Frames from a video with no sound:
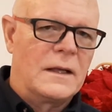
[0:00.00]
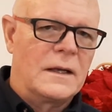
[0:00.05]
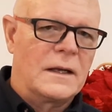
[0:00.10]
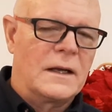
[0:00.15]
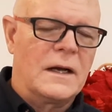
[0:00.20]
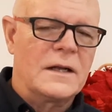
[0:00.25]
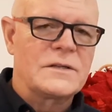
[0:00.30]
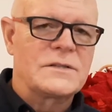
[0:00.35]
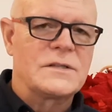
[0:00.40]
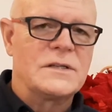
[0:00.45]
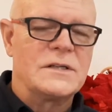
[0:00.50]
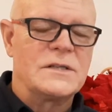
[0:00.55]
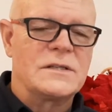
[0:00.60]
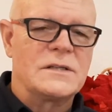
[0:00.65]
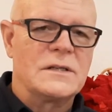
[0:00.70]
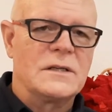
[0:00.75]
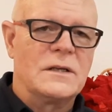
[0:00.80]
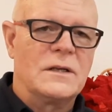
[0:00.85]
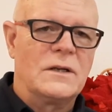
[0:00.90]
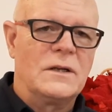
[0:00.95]
God sees
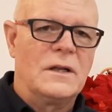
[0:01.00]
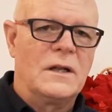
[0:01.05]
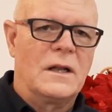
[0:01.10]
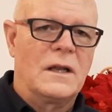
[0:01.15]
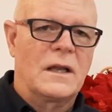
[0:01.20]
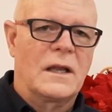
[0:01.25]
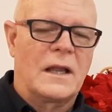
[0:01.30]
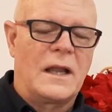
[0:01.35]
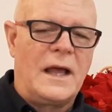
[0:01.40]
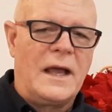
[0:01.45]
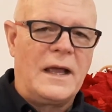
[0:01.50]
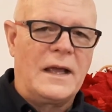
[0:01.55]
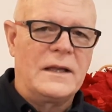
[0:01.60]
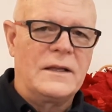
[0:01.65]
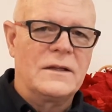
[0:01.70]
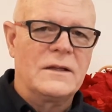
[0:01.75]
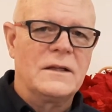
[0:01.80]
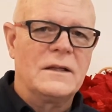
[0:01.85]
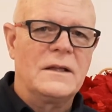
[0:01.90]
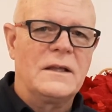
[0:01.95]
light
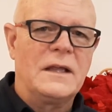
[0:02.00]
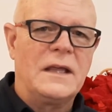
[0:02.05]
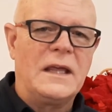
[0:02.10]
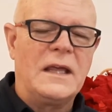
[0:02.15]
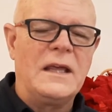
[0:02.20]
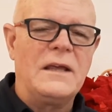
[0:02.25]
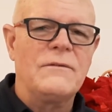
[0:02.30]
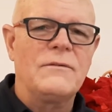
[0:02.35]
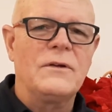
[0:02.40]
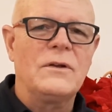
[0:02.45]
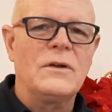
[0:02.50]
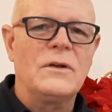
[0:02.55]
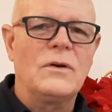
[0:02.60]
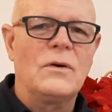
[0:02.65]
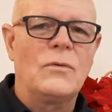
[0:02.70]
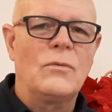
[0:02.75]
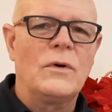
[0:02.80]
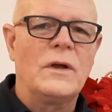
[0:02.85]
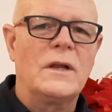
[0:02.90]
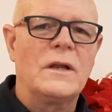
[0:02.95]
even
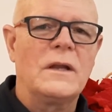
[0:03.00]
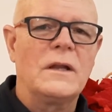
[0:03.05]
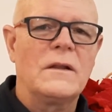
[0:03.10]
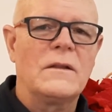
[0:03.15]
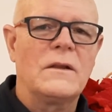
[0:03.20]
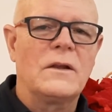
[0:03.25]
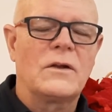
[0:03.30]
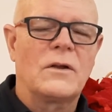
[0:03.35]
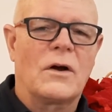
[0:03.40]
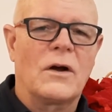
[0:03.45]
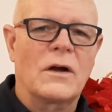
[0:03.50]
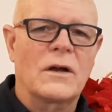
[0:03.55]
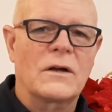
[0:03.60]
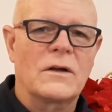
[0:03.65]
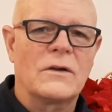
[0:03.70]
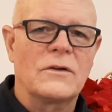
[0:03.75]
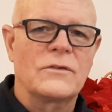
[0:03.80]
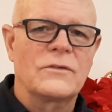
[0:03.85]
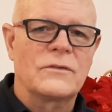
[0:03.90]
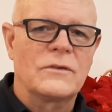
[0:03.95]
when the
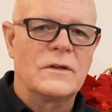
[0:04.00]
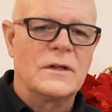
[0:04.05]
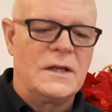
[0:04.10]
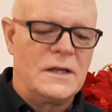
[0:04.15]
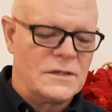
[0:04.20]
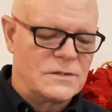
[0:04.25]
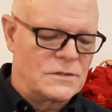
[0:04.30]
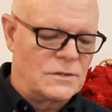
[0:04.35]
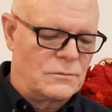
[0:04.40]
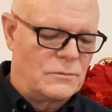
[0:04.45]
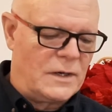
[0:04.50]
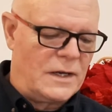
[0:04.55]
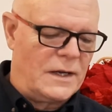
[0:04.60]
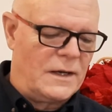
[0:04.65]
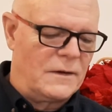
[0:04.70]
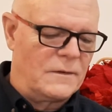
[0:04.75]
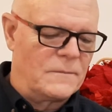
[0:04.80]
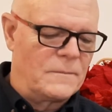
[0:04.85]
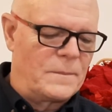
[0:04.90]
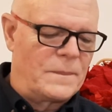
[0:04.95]
darkness is around.